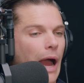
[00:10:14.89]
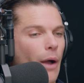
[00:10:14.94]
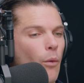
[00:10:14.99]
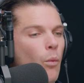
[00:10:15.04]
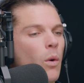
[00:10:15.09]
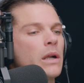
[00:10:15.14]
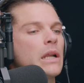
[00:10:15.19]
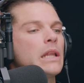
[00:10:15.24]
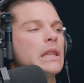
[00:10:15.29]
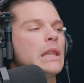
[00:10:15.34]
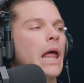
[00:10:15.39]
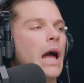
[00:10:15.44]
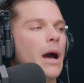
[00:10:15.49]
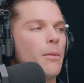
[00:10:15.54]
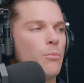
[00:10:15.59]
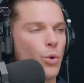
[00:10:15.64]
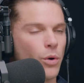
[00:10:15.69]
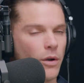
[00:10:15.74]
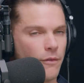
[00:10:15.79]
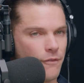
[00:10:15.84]
I want a
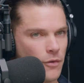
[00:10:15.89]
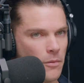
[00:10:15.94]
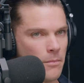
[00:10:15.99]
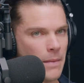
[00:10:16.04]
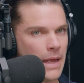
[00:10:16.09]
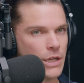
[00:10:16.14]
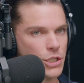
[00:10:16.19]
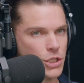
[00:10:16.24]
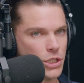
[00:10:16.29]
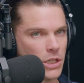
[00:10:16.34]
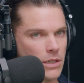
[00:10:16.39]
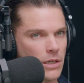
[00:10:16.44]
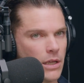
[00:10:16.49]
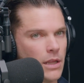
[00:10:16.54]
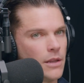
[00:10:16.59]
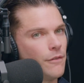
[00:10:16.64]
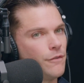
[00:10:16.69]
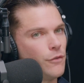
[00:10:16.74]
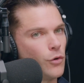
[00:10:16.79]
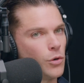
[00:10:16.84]
lot more information
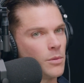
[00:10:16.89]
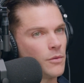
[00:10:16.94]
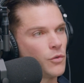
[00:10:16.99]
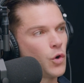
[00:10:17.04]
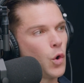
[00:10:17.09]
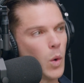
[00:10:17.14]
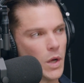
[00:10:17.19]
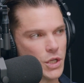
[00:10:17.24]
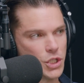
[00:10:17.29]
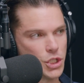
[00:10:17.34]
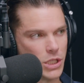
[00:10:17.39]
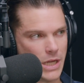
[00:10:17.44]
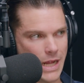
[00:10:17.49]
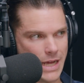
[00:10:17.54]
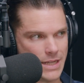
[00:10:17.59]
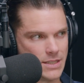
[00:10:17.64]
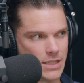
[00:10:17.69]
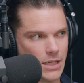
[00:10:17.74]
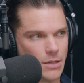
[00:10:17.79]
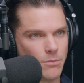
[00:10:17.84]
in the form of question
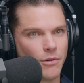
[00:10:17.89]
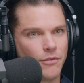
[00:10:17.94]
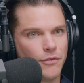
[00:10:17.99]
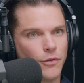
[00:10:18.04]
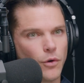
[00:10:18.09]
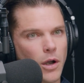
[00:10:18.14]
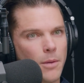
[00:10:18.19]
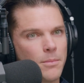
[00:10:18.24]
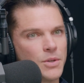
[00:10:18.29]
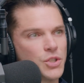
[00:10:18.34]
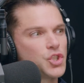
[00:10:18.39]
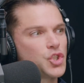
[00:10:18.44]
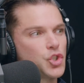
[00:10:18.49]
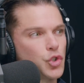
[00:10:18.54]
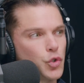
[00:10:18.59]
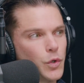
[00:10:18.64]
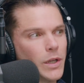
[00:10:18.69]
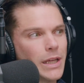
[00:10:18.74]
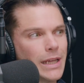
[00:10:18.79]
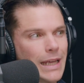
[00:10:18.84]
asking asking before I'm
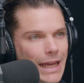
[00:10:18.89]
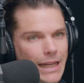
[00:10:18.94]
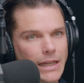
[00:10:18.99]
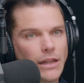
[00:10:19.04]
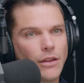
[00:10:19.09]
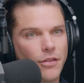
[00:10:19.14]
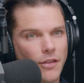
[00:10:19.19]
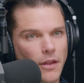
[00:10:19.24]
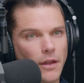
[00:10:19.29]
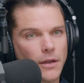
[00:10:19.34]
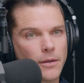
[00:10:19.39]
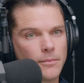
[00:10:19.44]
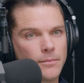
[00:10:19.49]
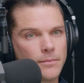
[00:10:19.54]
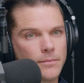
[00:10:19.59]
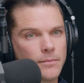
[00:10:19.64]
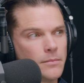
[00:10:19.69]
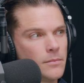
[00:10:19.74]
asserting anything.